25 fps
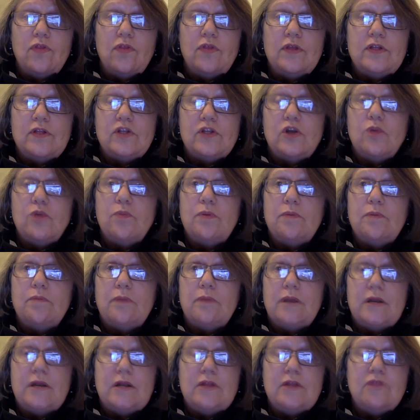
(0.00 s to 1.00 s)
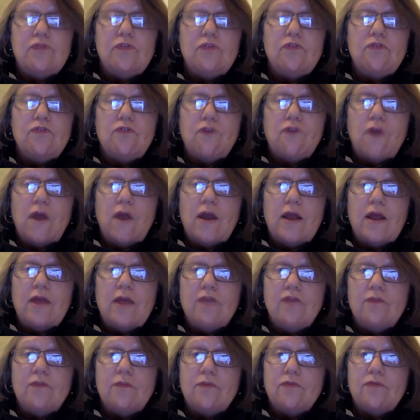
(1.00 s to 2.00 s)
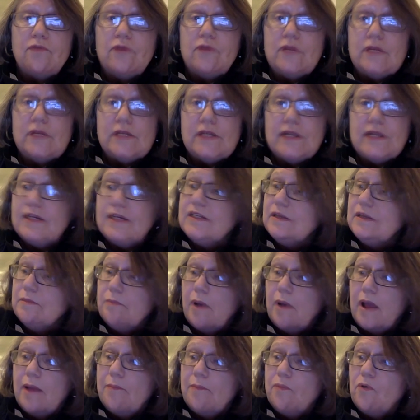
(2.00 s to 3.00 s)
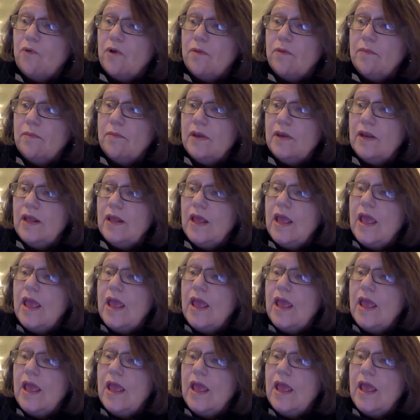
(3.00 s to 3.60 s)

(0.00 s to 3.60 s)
It's open Monday through Friday from 3 to 6 and by appointment.